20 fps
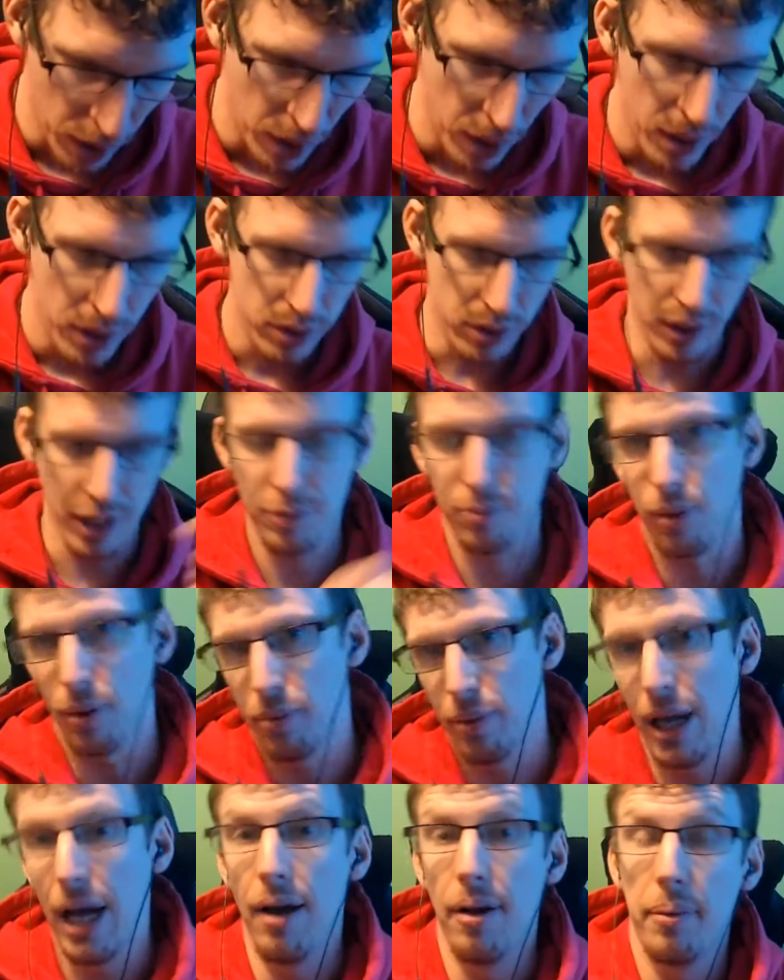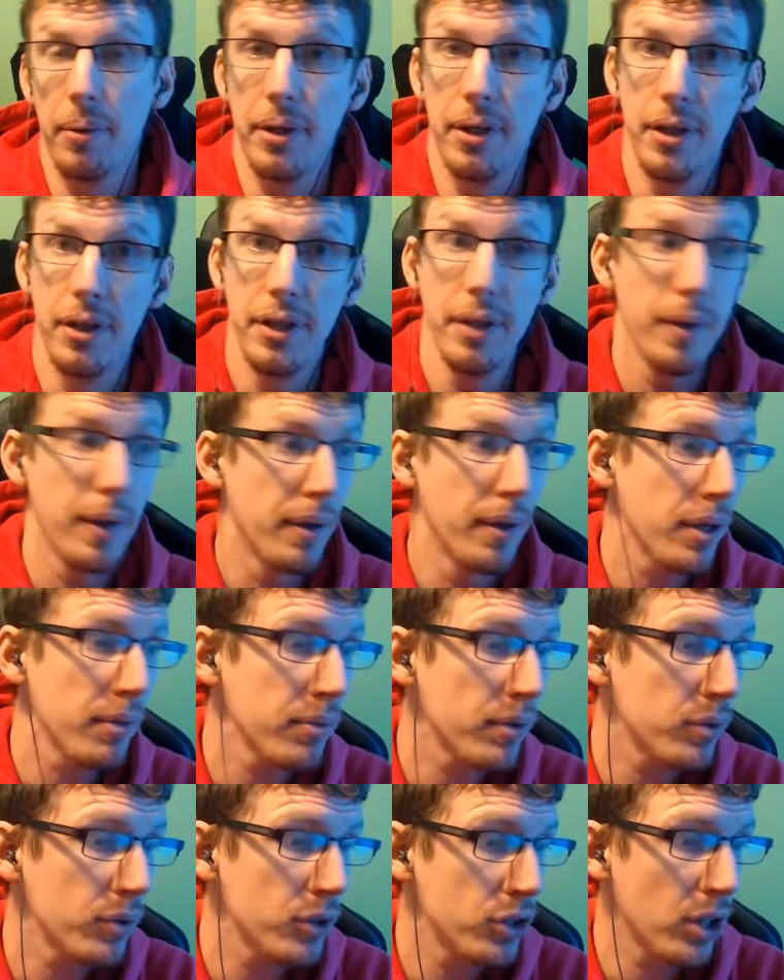So that's probably how I'm going to do it,
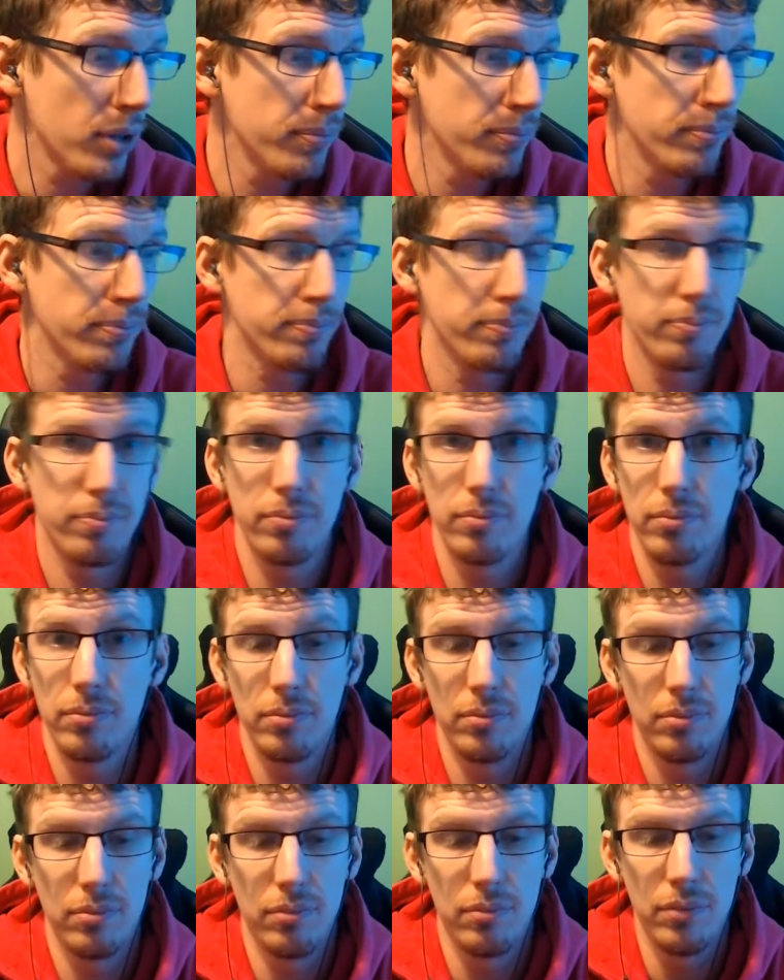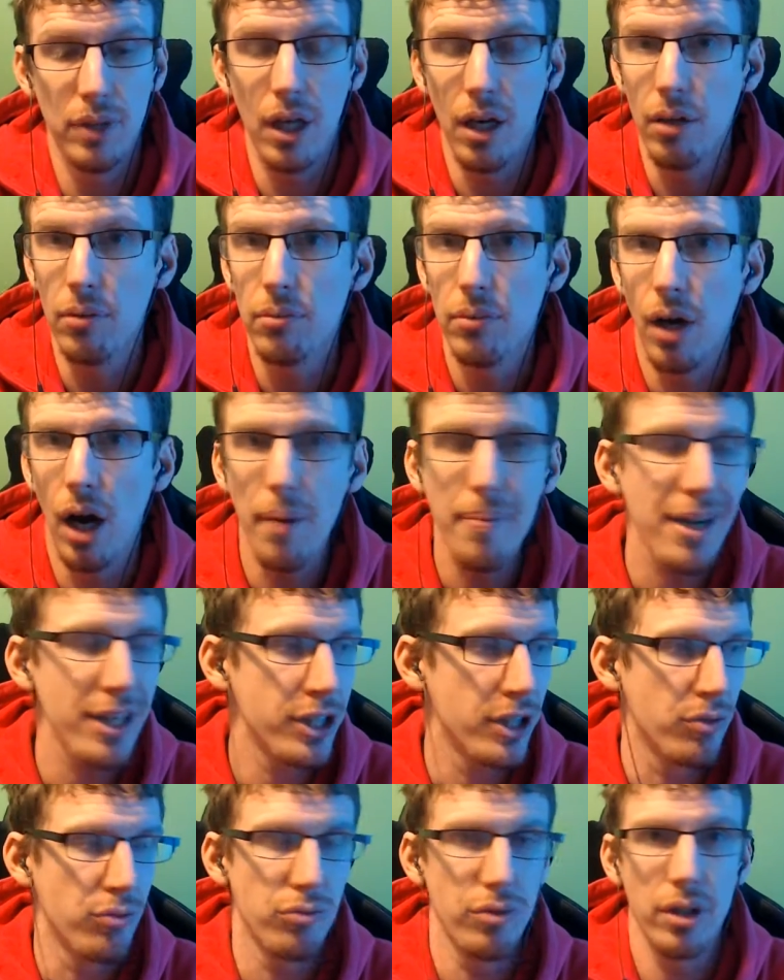which I'm
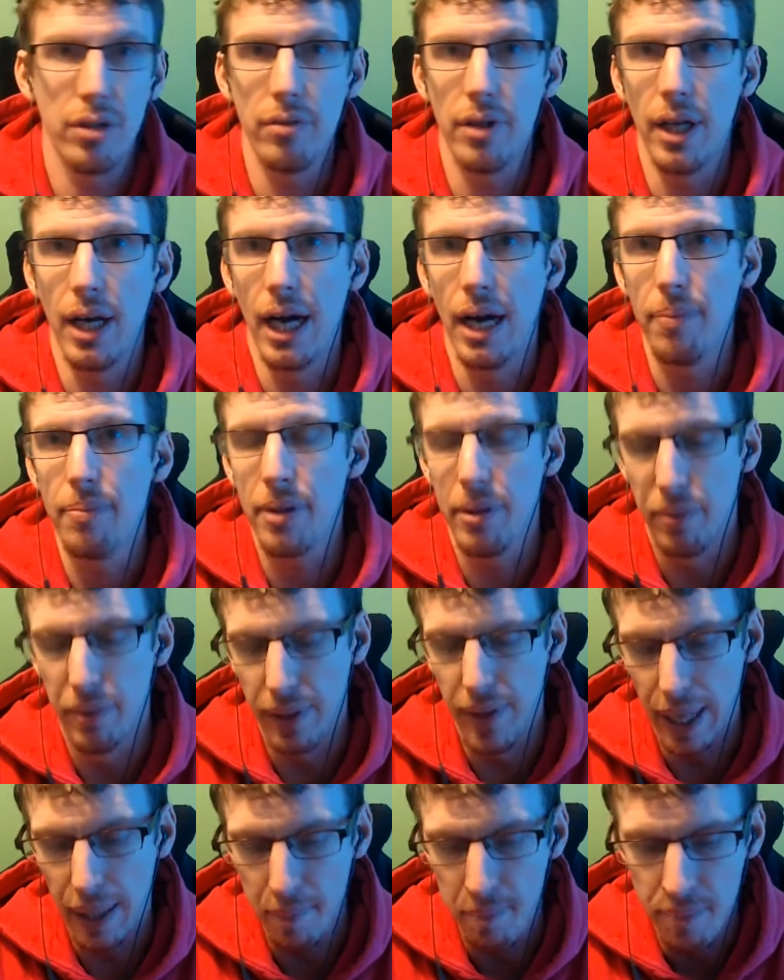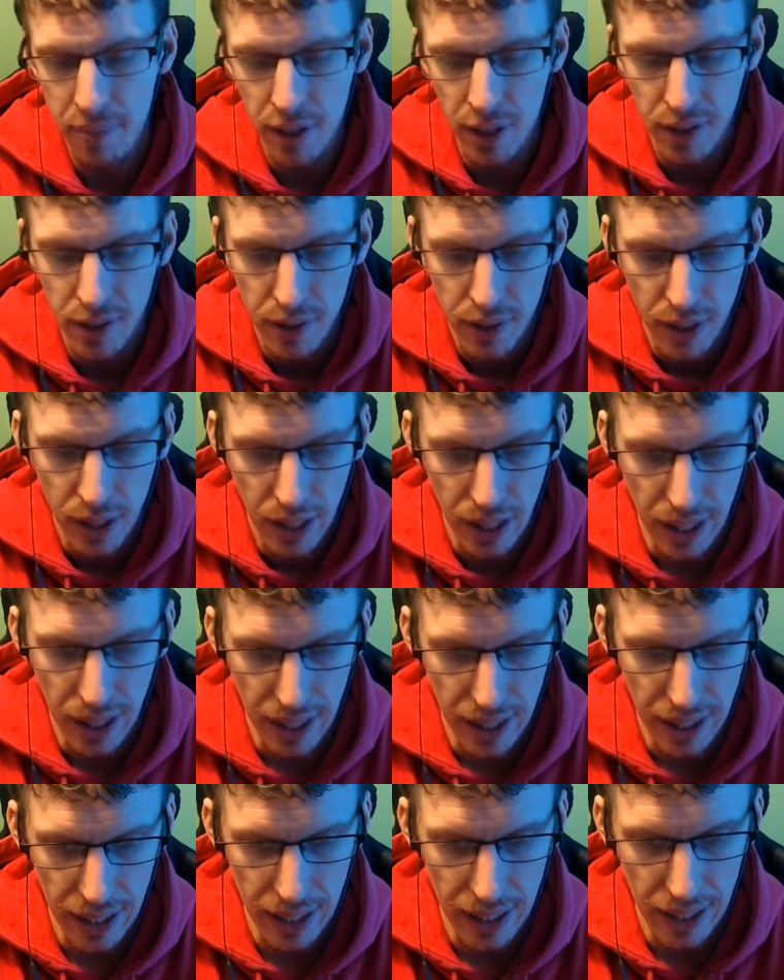actually really, really happy with that.
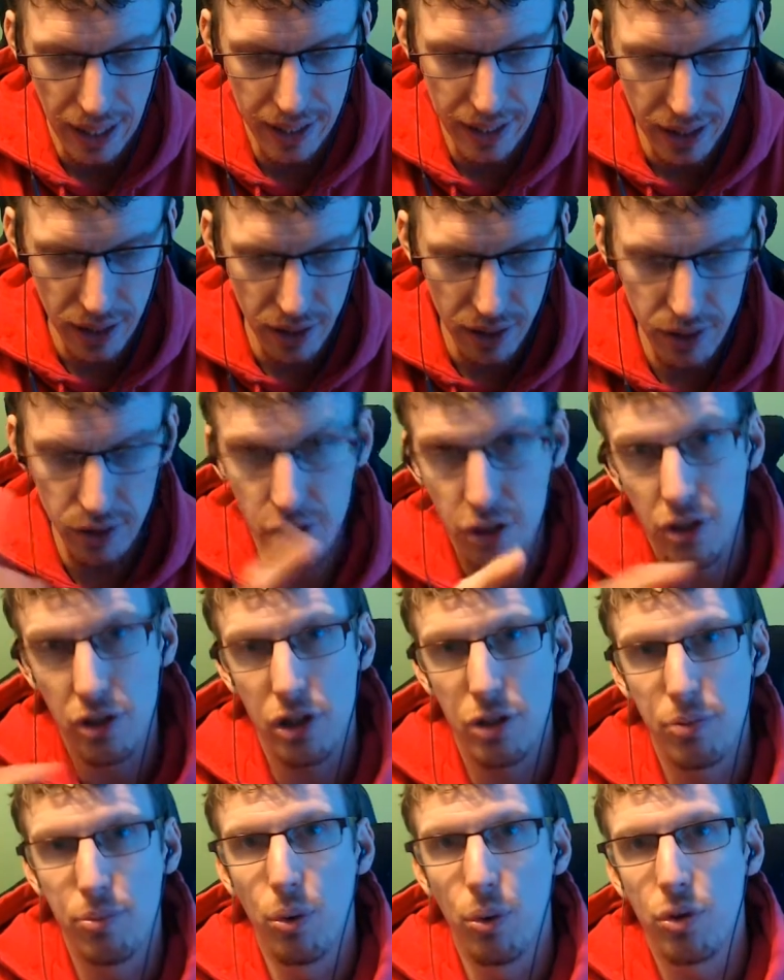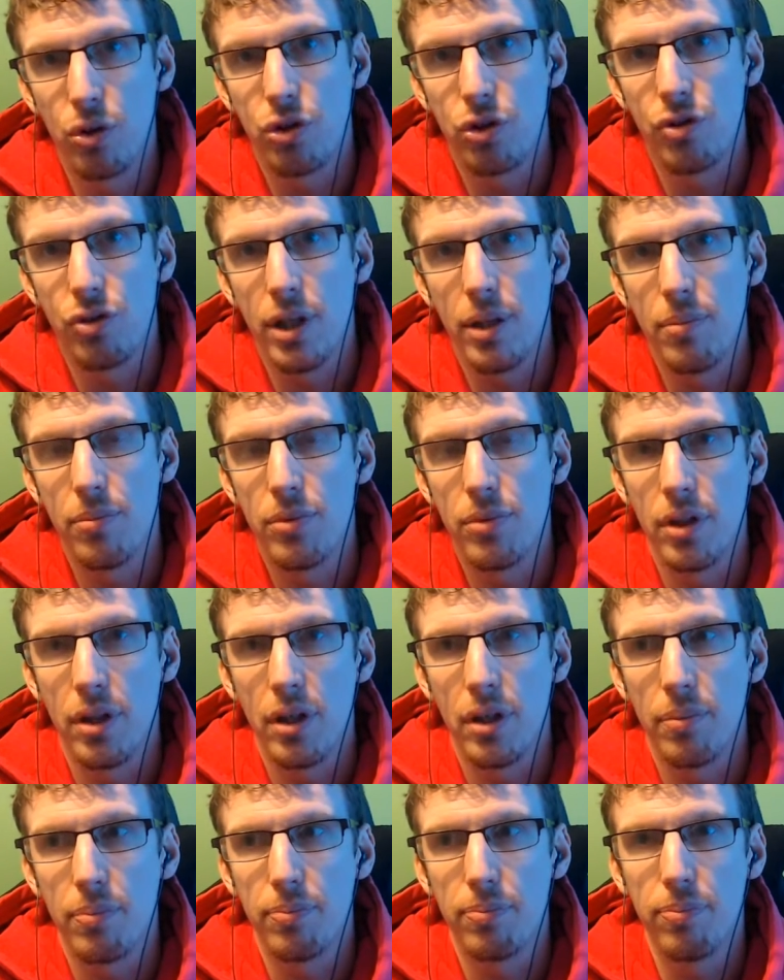And then other sort of smaller streams
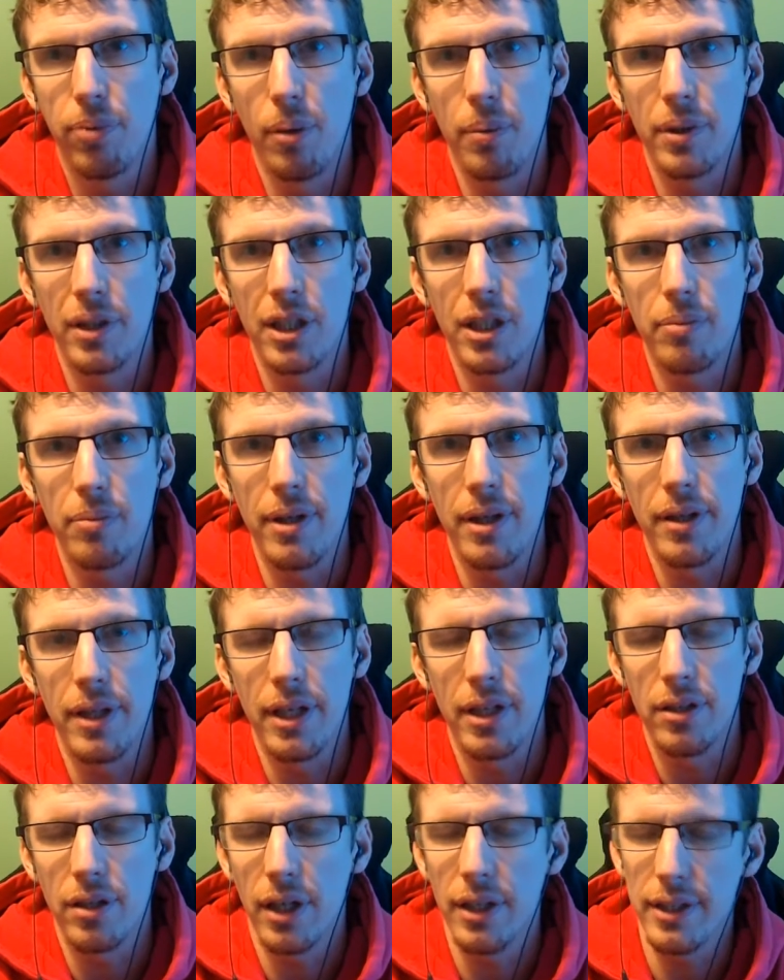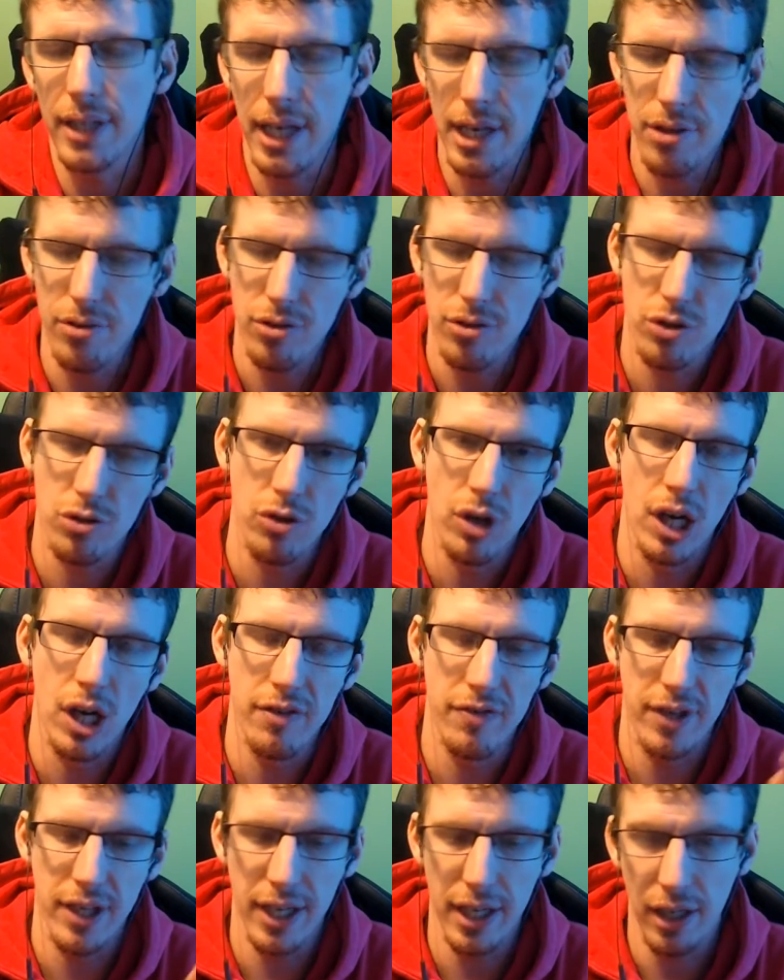are probably going to be things like Dangerous
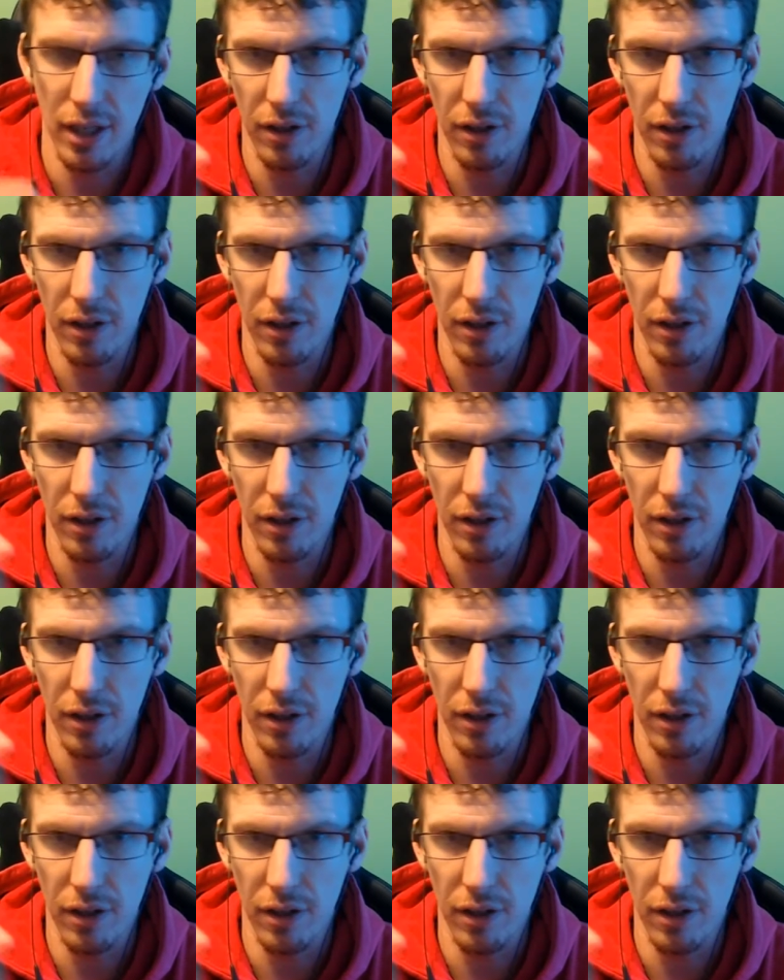Driving.